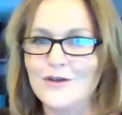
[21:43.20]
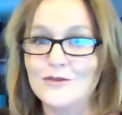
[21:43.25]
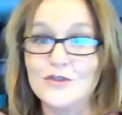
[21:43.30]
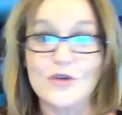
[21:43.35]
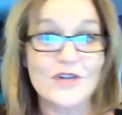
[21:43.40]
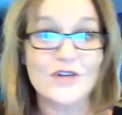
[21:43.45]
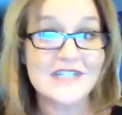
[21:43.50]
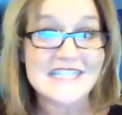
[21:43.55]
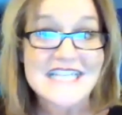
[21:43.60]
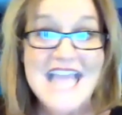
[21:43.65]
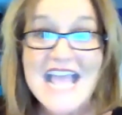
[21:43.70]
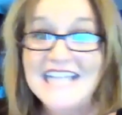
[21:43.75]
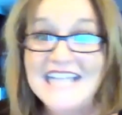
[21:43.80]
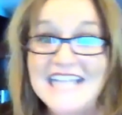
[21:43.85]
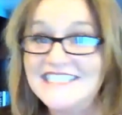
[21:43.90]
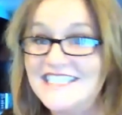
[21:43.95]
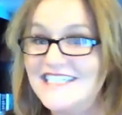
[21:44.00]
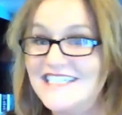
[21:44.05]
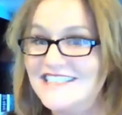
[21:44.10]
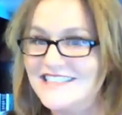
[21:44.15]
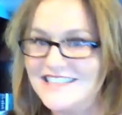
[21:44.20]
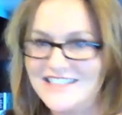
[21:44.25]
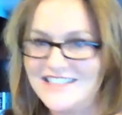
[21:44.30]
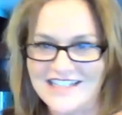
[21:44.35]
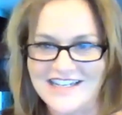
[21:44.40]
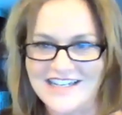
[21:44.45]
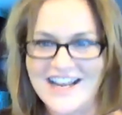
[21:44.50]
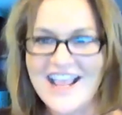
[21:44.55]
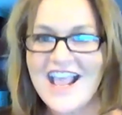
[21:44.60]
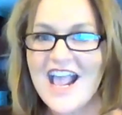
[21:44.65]
or attendance
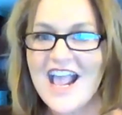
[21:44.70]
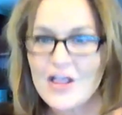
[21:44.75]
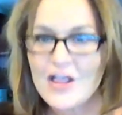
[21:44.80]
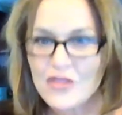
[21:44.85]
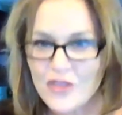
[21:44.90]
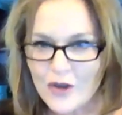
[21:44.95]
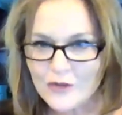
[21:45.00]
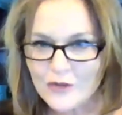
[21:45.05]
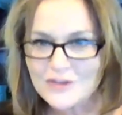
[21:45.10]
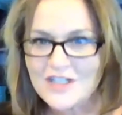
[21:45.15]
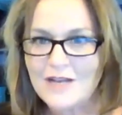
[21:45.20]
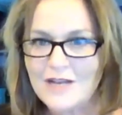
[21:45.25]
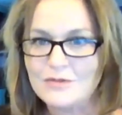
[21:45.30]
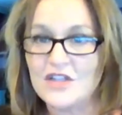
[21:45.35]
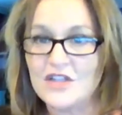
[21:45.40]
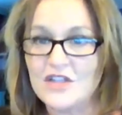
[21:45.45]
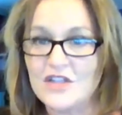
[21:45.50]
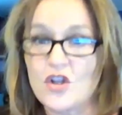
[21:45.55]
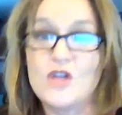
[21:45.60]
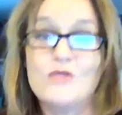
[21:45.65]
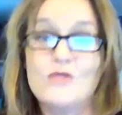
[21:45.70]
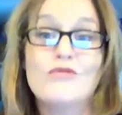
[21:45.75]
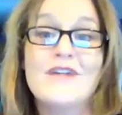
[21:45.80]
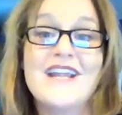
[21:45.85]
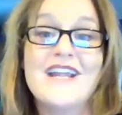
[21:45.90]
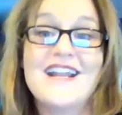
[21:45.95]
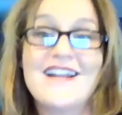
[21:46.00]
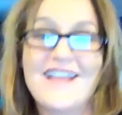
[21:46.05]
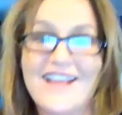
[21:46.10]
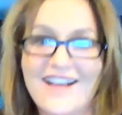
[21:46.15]
and those types of things? Are they
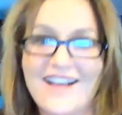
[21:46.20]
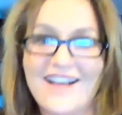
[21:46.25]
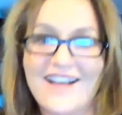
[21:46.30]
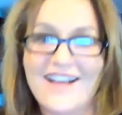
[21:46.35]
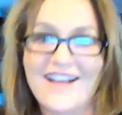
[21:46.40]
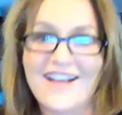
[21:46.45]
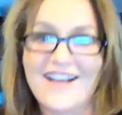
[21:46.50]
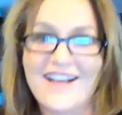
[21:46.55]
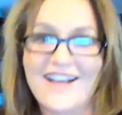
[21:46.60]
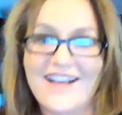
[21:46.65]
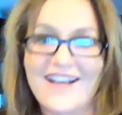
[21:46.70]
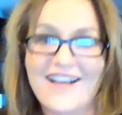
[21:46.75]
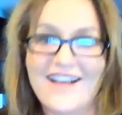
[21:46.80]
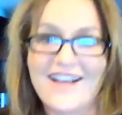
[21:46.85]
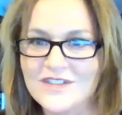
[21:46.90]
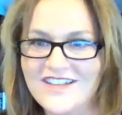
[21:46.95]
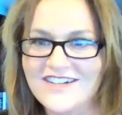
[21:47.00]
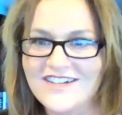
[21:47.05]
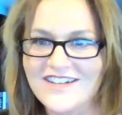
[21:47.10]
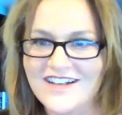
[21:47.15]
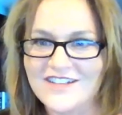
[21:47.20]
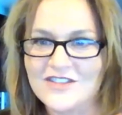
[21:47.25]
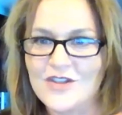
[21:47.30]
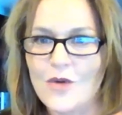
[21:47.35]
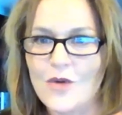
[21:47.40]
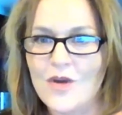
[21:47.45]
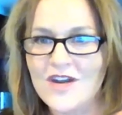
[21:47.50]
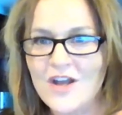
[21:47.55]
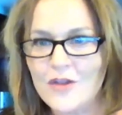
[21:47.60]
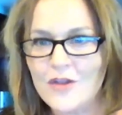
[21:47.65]
reading what we're sending? So
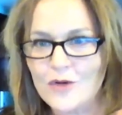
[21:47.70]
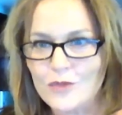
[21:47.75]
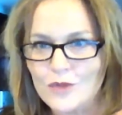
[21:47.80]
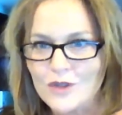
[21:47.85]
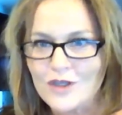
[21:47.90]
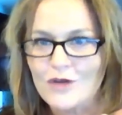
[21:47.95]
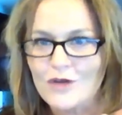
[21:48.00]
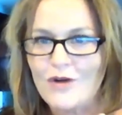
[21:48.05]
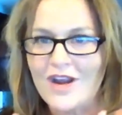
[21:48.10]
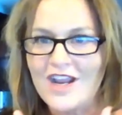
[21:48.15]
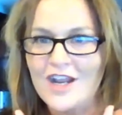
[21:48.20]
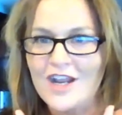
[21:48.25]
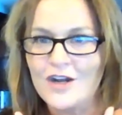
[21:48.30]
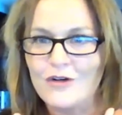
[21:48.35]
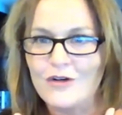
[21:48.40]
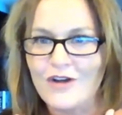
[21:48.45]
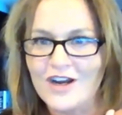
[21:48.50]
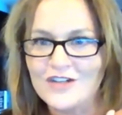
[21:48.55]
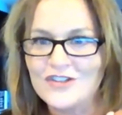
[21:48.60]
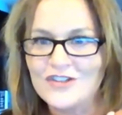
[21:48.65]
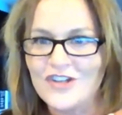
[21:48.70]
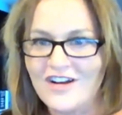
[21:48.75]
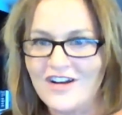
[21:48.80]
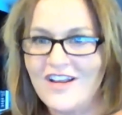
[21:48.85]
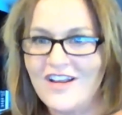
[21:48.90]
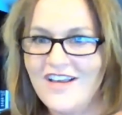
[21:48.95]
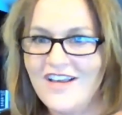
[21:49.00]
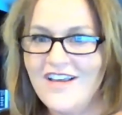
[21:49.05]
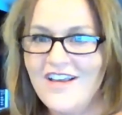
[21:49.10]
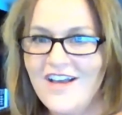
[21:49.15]
another really great integration
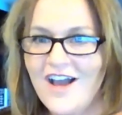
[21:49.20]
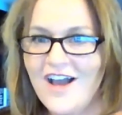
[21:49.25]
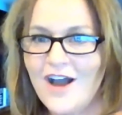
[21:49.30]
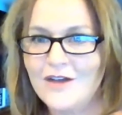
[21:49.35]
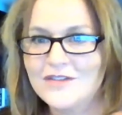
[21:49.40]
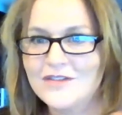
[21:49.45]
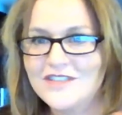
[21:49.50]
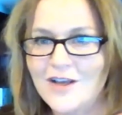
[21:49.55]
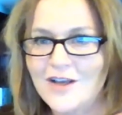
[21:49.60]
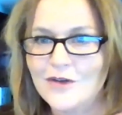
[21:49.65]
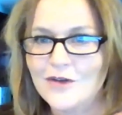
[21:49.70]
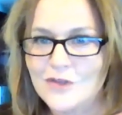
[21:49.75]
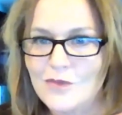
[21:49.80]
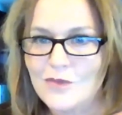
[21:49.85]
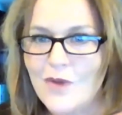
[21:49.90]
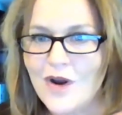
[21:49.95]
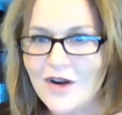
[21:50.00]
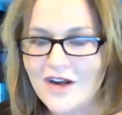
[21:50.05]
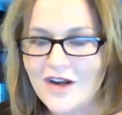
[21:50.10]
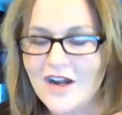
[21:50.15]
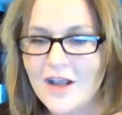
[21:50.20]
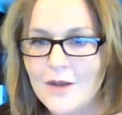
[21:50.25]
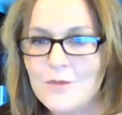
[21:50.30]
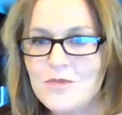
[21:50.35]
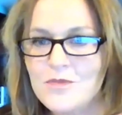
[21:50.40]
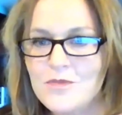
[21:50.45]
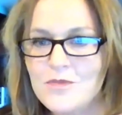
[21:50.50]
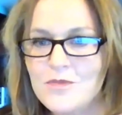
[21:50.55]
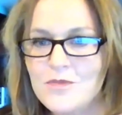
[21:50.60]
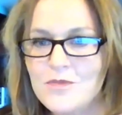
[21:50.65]
of sales and marketing.
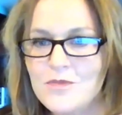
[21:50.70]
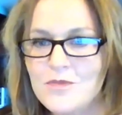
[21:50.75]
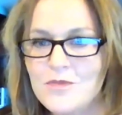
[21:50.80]
And then